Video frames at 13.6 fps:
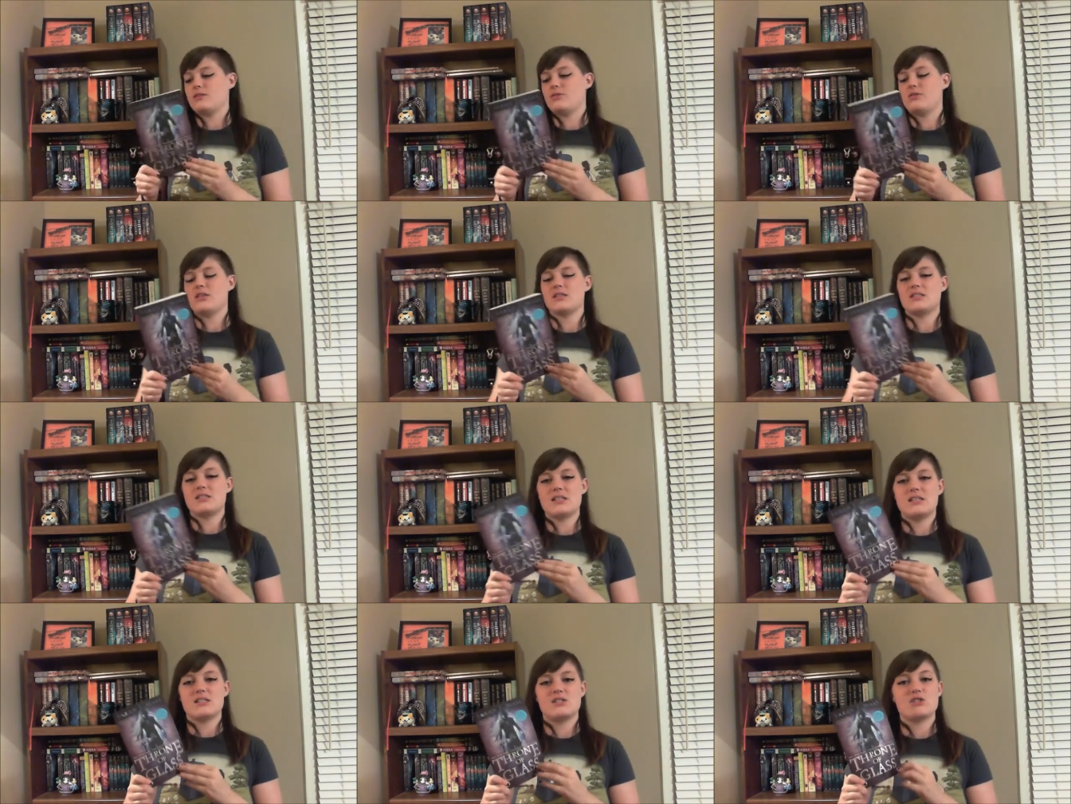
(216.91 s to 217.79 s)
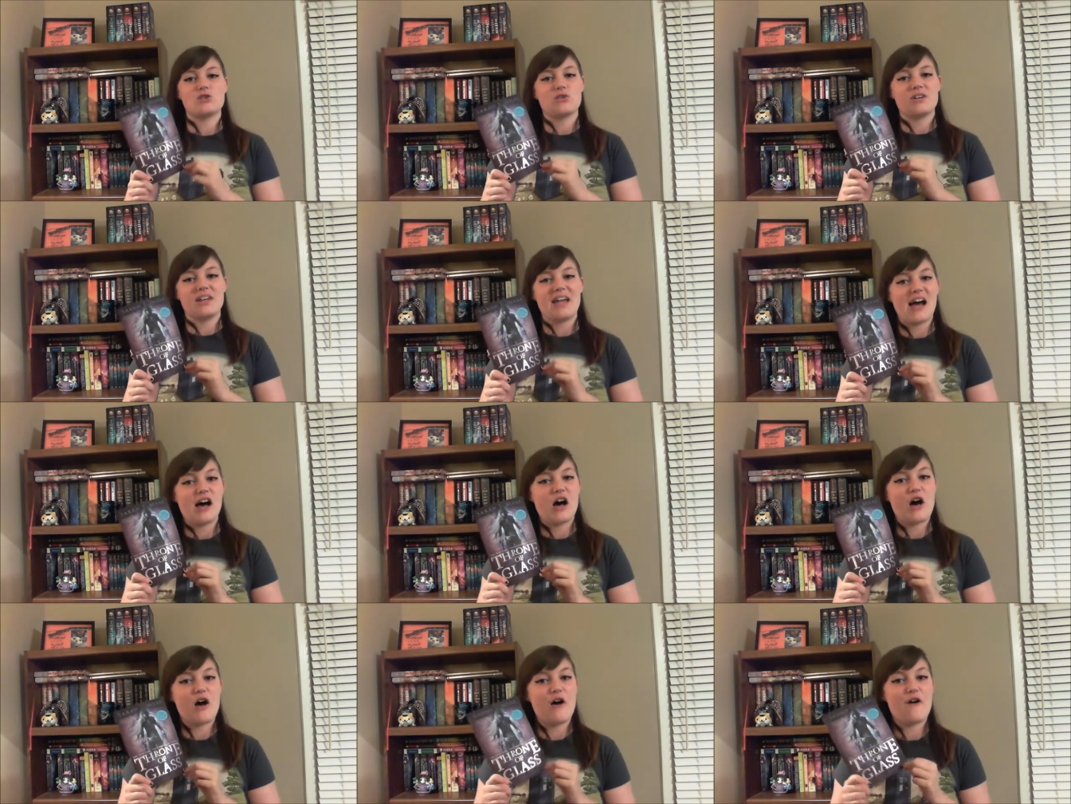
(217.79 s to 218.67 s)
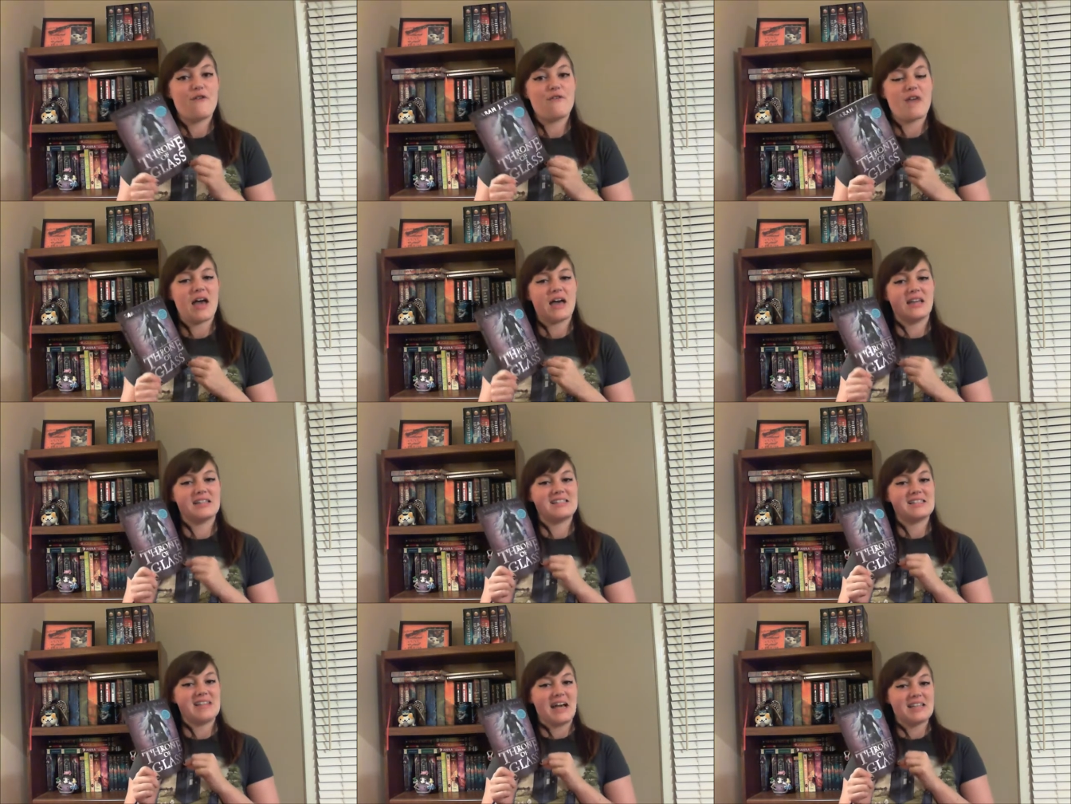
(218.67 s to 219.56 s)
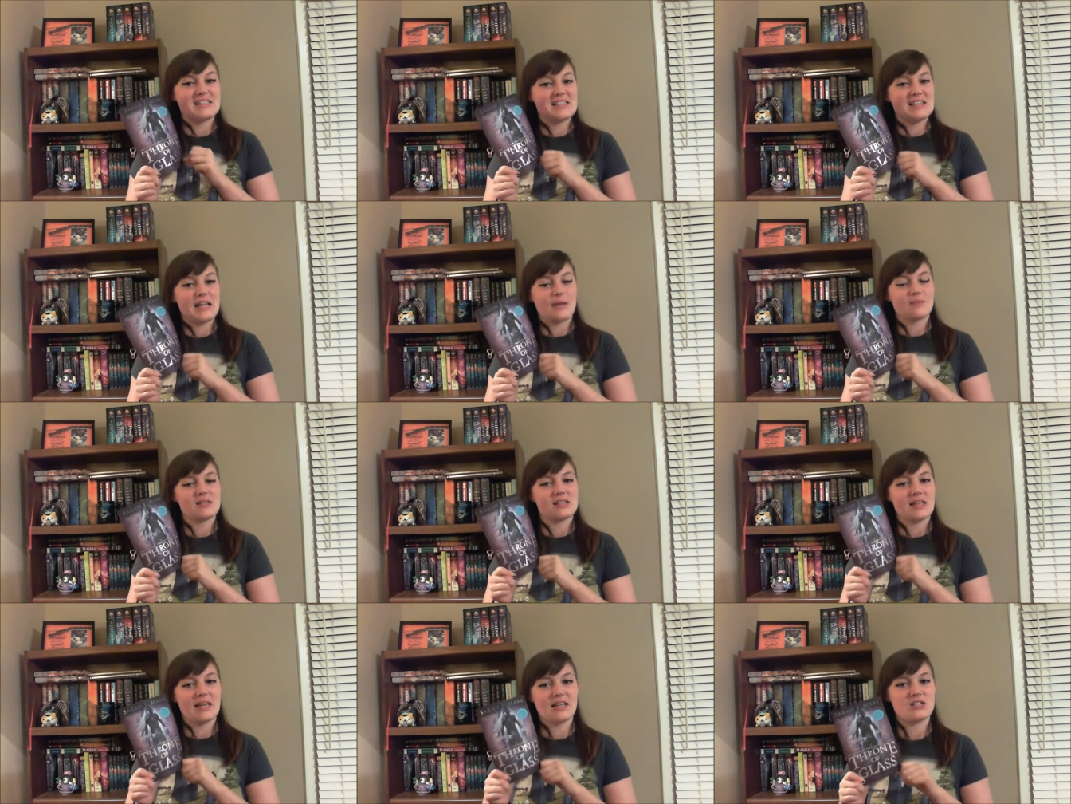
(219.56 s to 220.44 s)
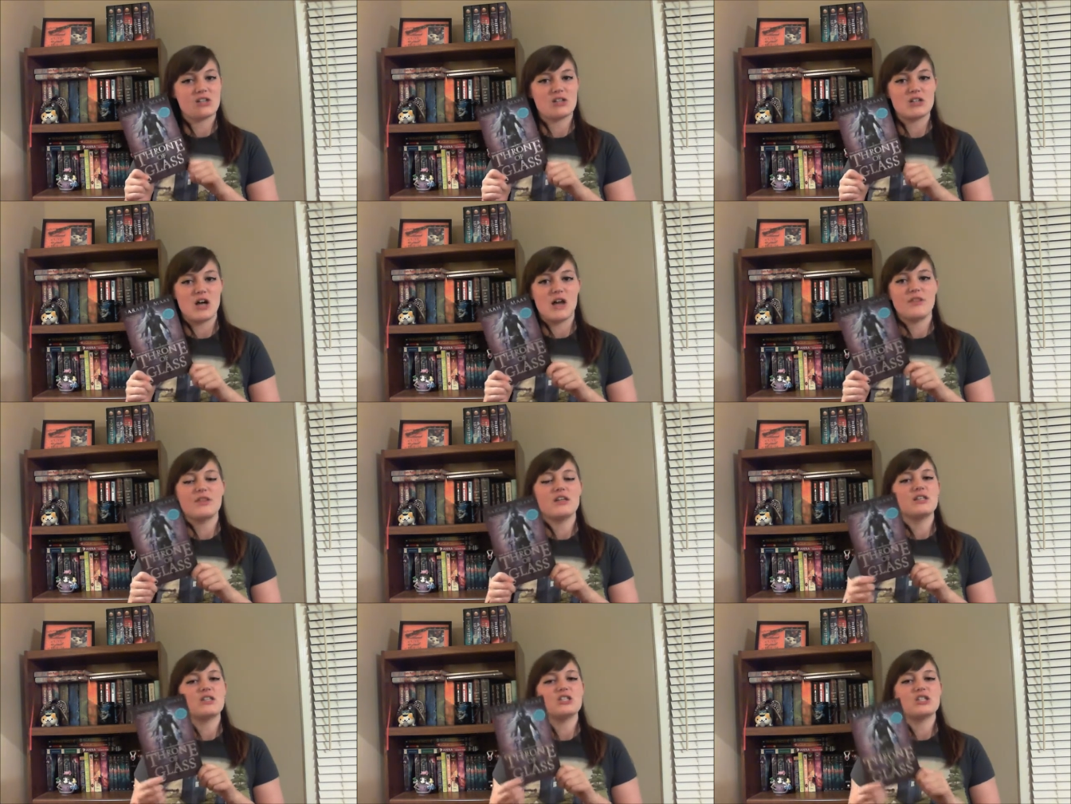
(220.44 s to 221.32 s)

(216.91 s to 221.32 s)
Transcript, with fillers: This is story of an assassin named Celaena Sardothien.